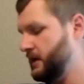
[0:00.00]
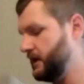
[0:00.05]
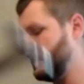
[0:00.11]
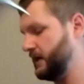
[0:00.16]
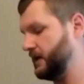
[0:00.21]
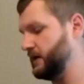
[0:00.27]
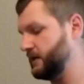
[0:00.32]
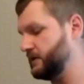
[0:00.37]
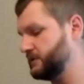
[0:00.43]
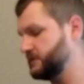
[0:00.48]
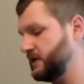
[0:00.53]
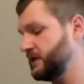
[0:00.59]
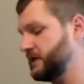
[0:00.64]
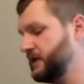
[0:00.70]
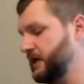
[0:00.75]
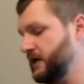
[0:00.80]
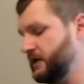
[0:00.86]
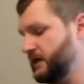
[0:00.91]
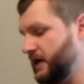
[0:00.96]
And
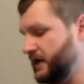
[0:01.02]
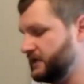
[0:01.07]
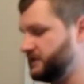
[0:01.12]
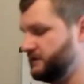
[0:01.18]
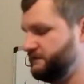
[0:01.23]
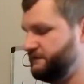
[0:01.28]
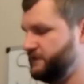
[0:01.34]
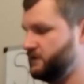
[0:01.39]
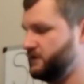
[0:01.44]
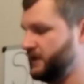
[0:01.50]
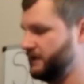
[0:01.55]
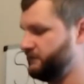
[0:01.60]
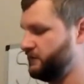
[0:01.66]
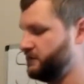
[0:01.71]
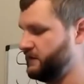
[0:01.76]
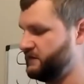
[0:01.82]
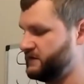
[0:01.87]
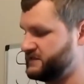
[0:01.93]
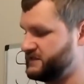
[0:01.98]
again, I can feel
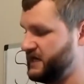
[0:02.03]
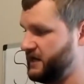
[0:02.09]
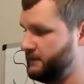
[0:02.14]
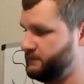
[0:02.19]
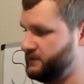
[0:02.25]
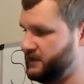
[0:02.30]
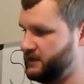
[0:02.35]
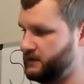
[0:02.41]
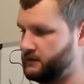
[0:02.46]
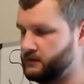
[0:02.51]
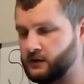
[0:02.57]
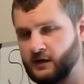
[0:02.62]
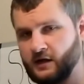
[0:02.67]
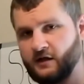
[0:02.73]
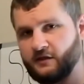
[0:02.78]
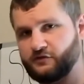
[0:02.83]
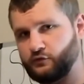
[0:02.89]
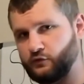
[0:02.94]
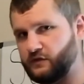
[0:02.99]
everything that's happening
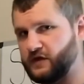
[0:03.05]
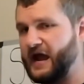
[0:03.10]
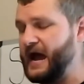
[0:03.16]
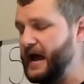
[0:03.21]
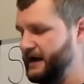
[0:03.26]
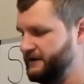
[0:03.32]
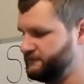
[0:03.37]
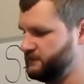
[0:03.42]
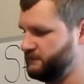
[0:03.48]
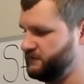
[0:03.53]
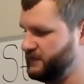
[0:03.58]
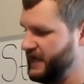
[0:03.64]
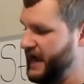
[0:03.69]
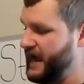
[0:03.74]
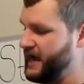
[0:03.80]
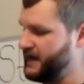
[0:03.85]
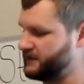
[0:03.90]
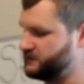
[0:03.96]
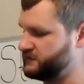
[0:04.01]
through the haft of the
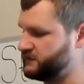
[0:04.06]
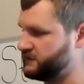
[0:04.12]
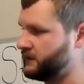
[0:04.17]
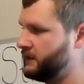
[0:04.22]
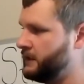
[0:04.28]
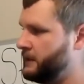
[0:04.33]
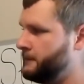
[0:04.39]
axe.